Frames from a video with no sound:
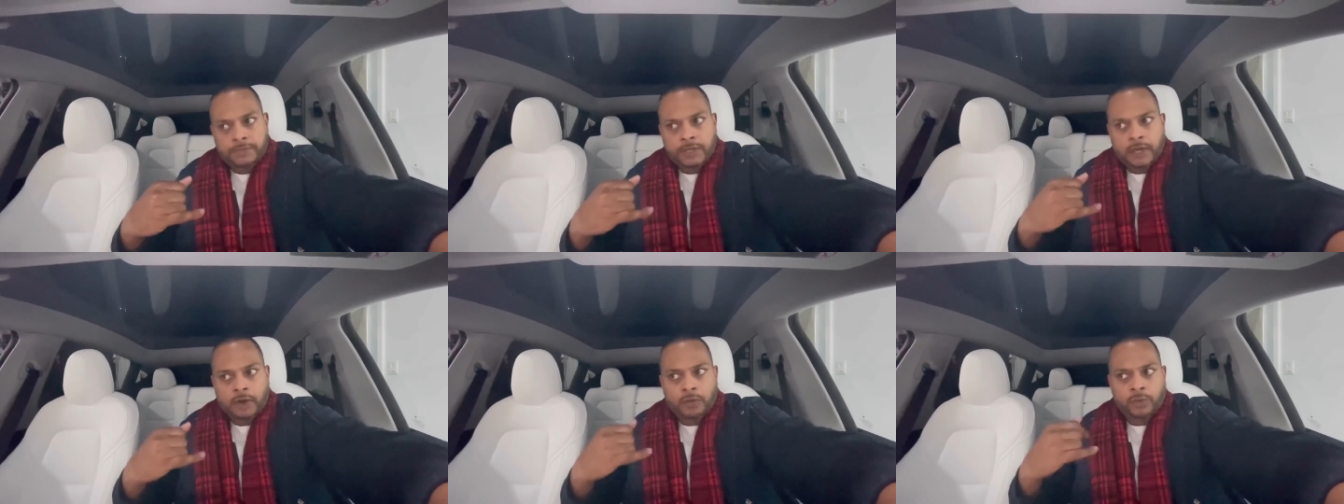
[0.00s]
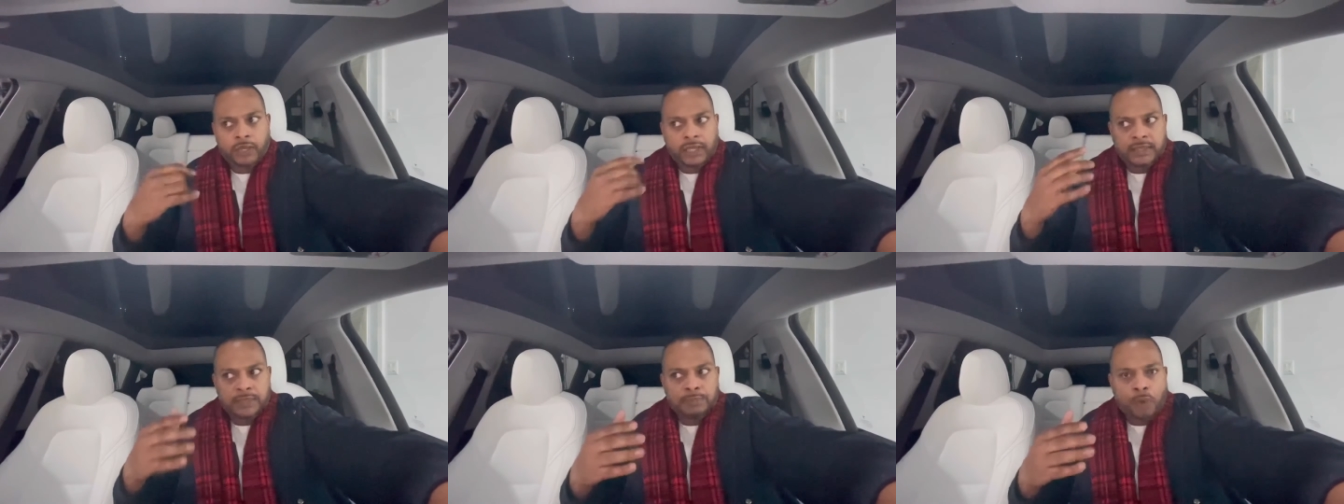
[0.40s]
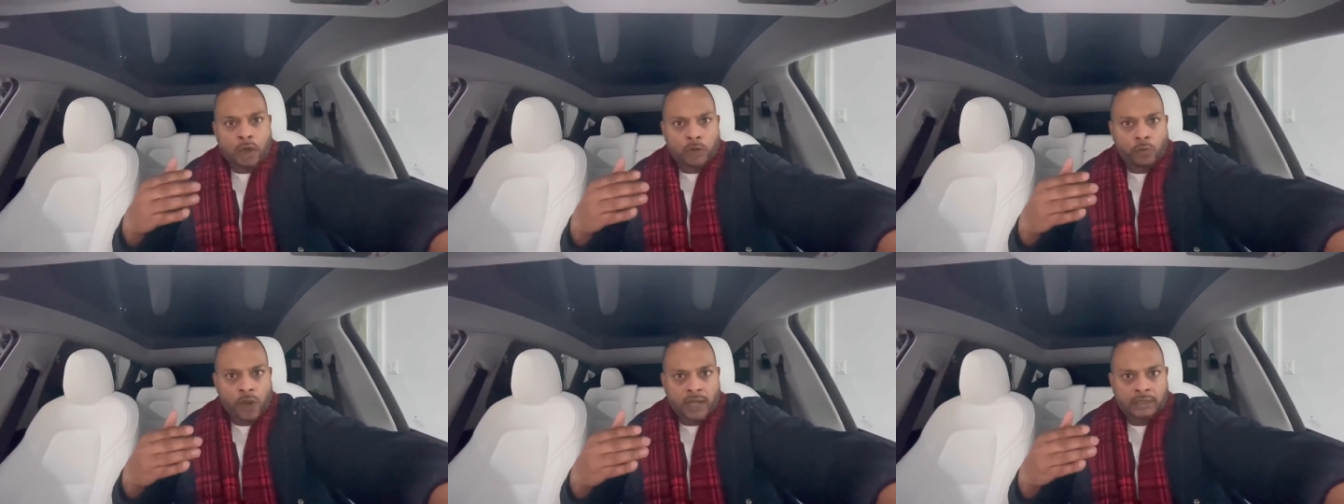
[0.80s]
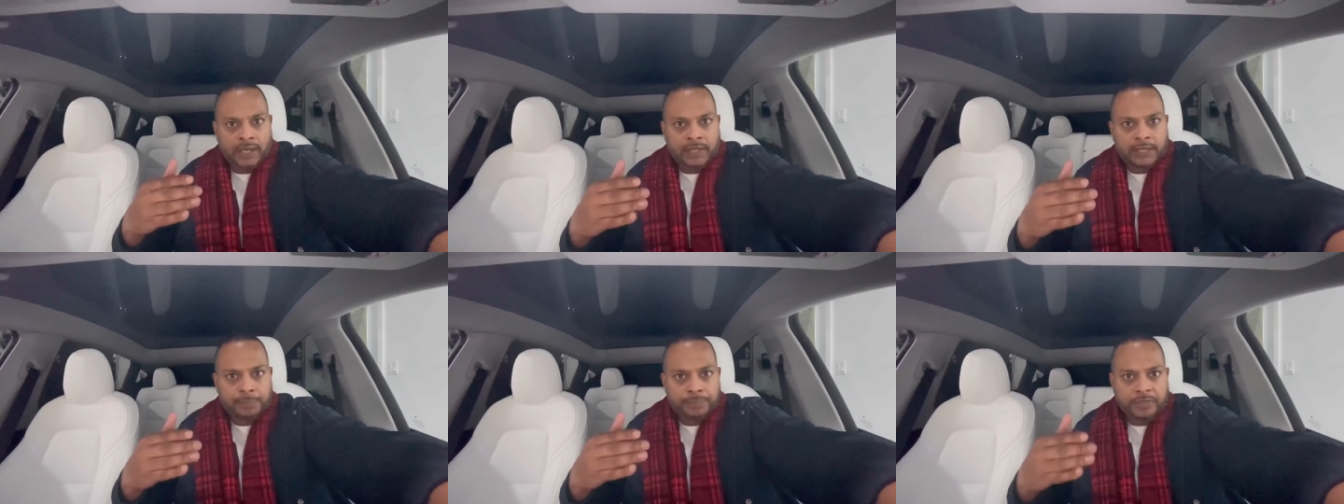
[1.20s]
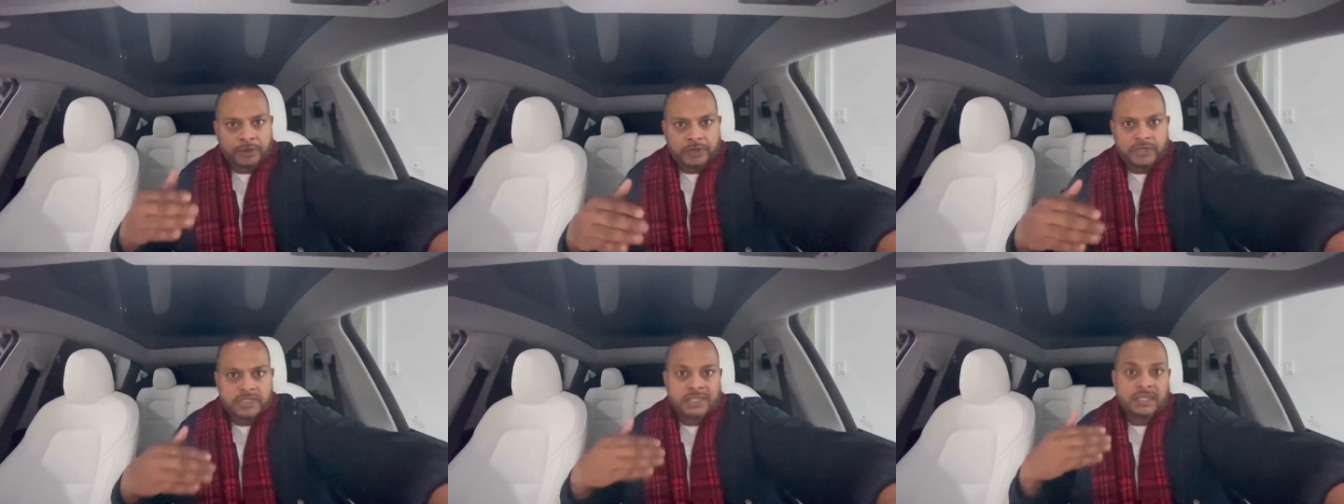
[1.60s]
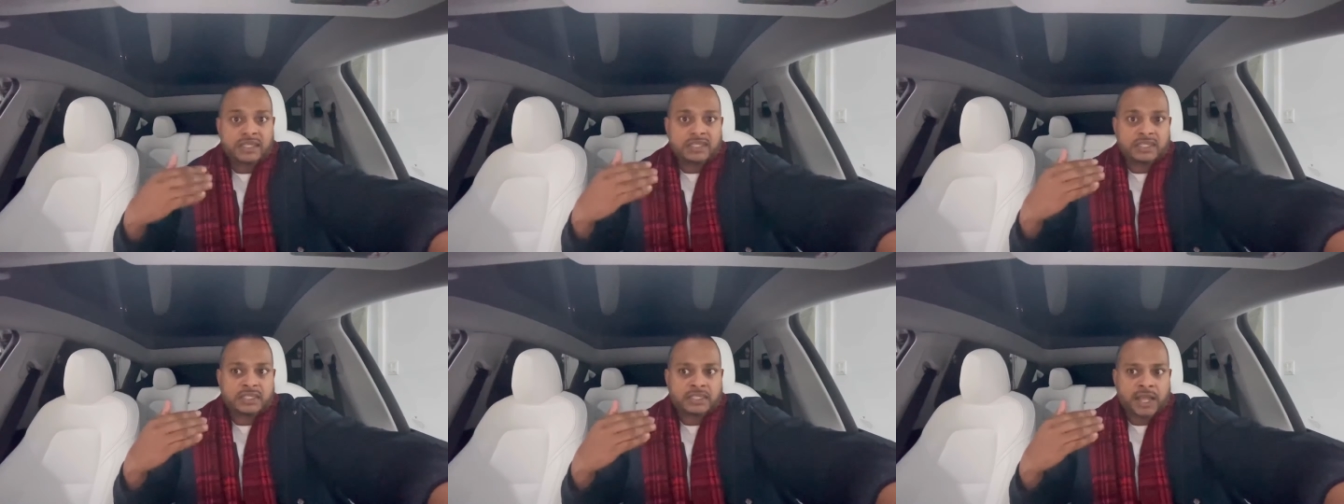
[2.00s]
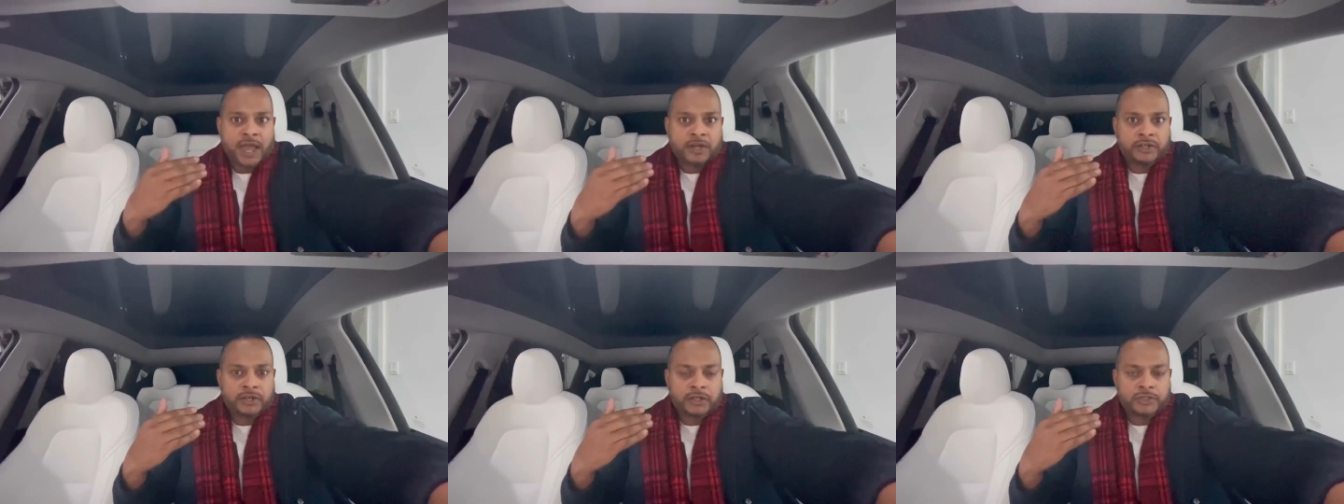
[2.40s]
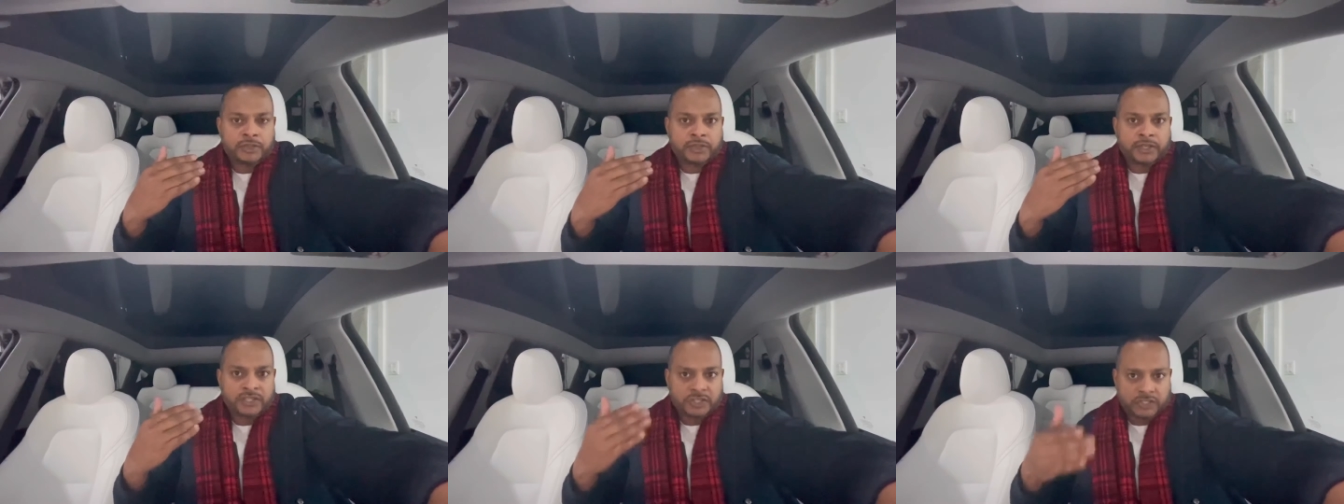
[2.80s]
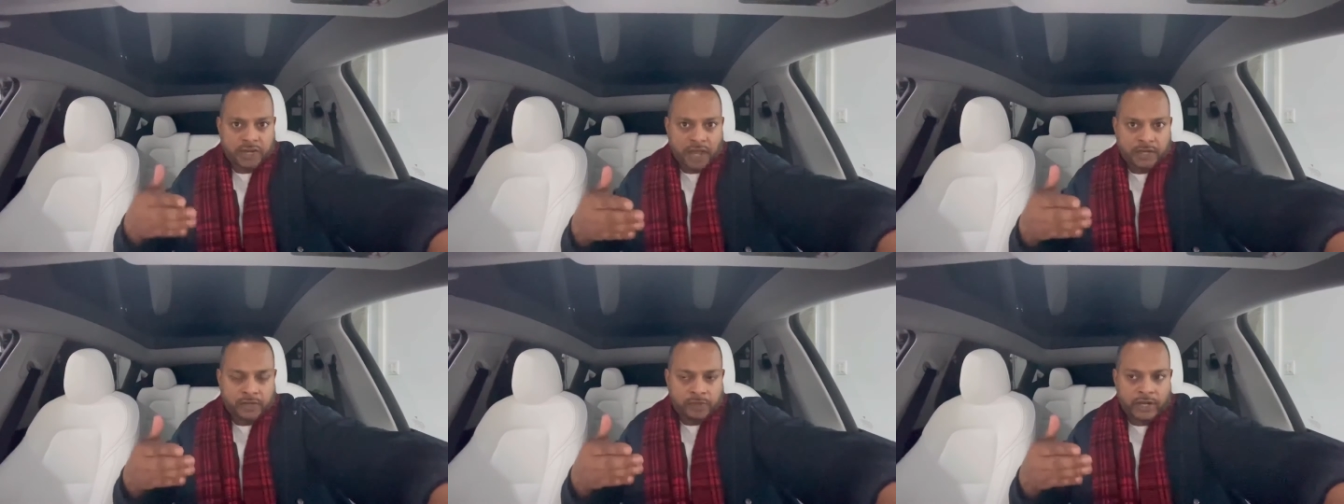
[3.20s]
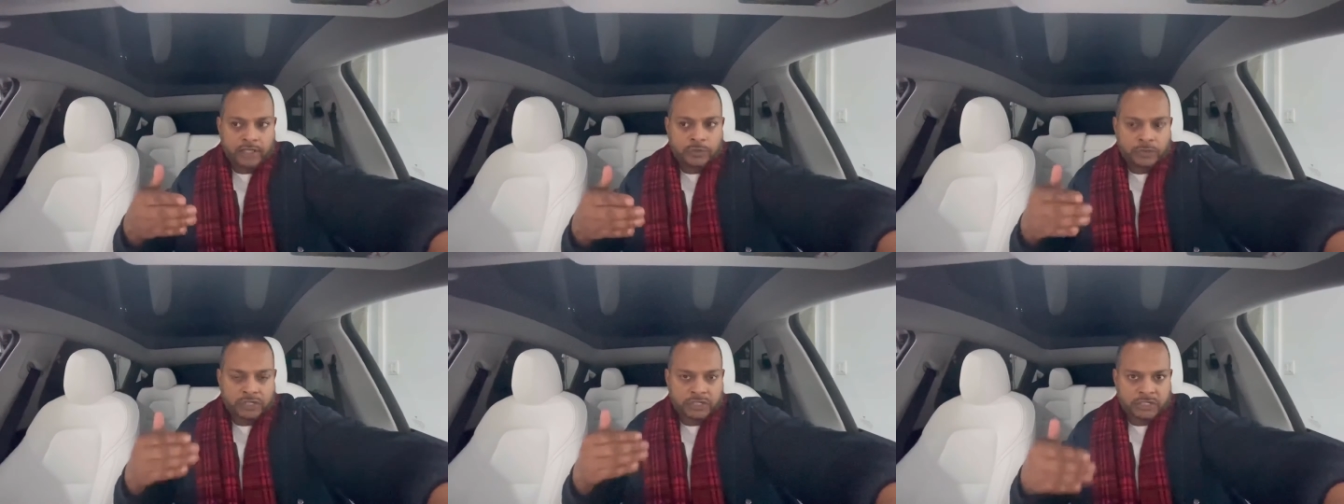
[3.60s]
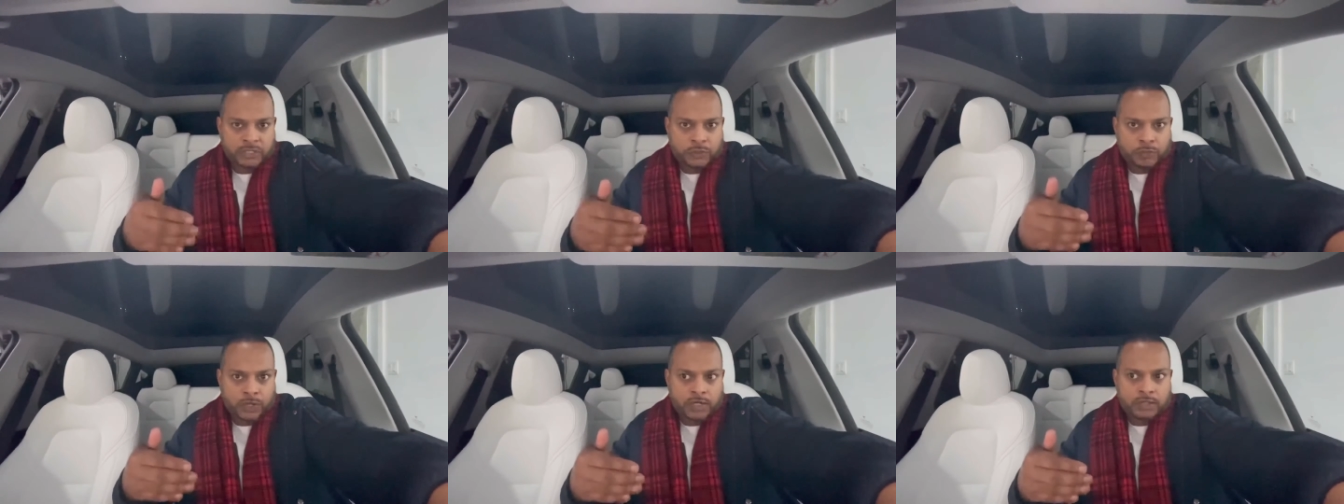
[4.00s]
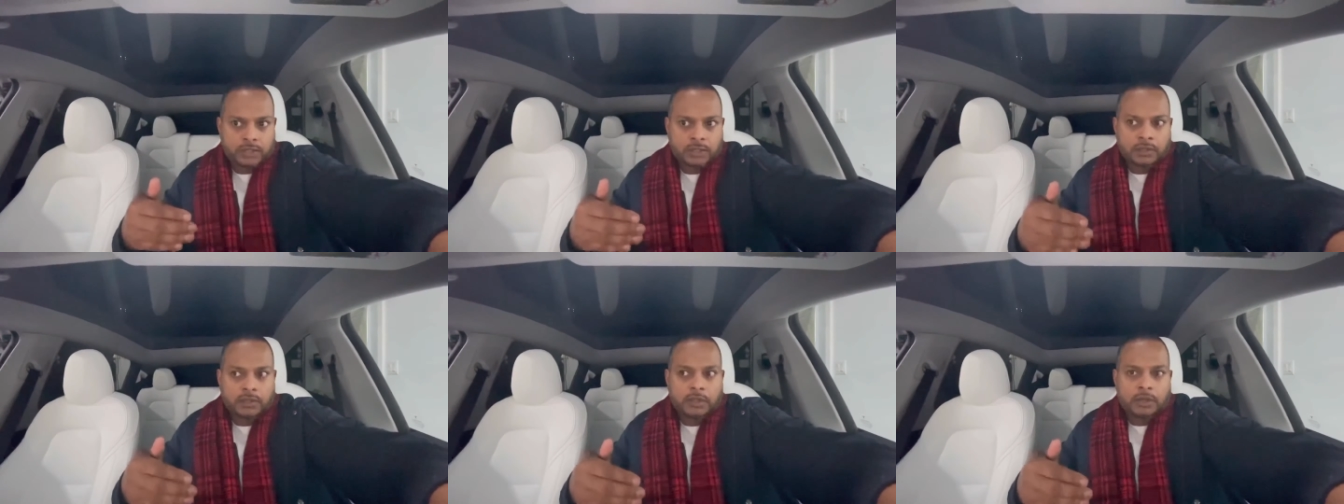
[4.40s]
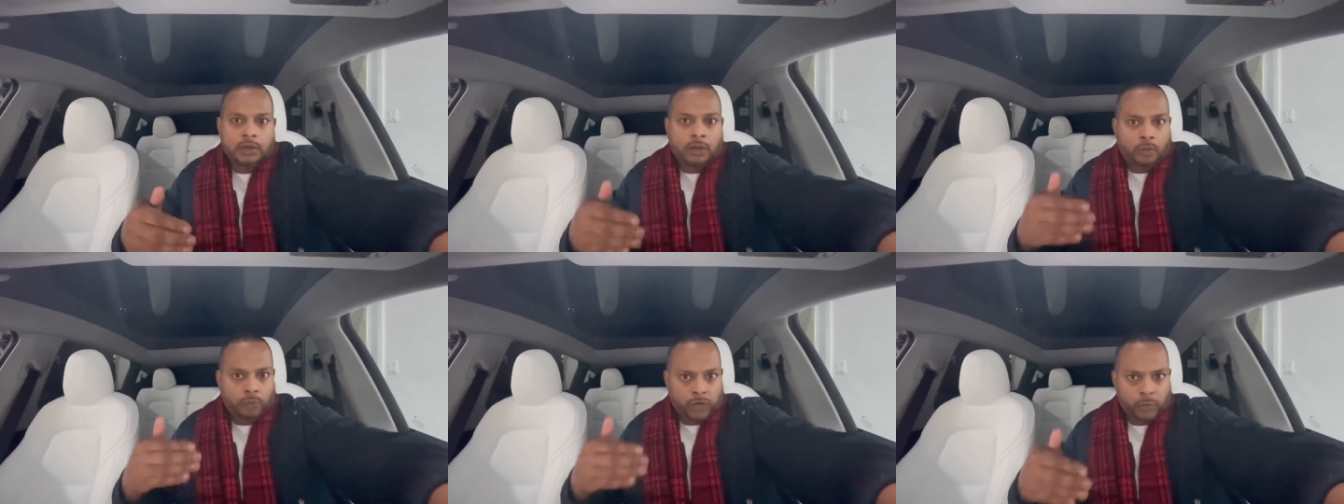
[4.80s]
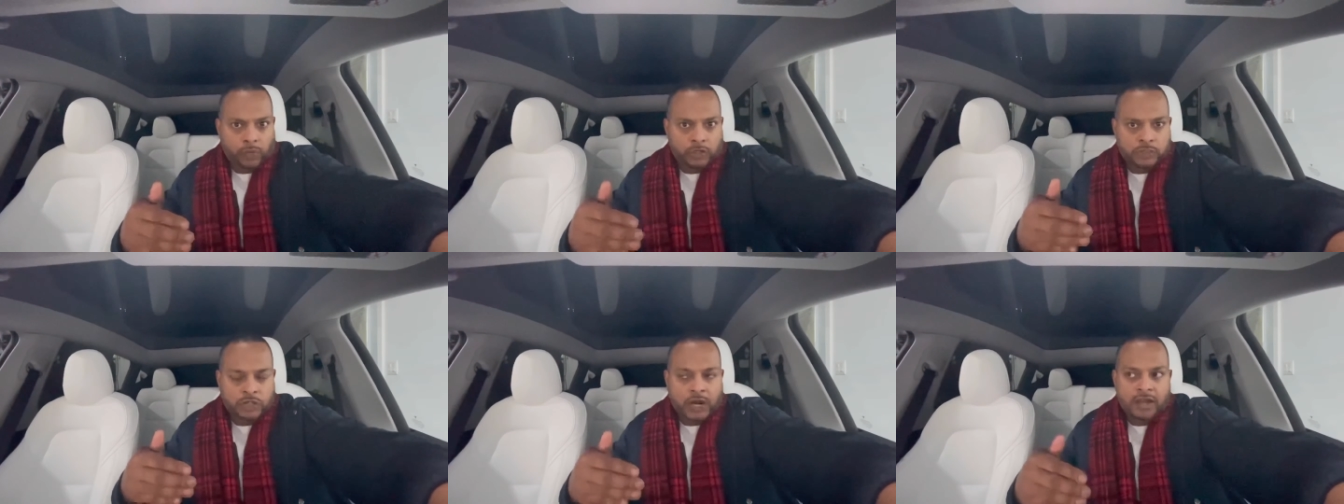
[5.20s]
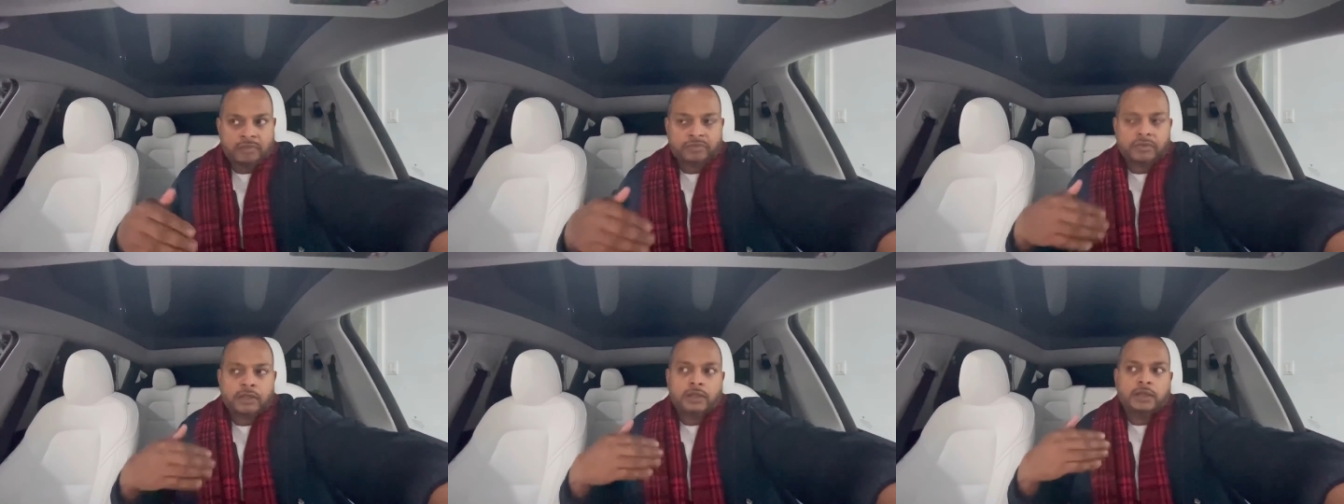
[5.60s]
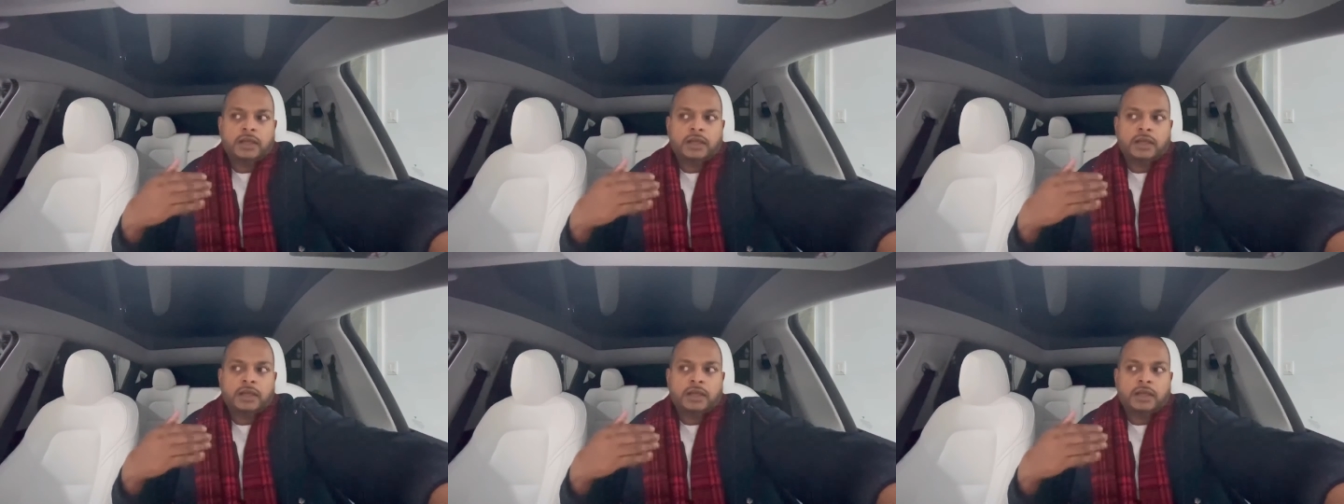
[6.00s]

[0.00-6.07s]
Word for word: Now, in the Model Y lineup, there is the standard, there's a standard range, which is this one, rear wheel drive.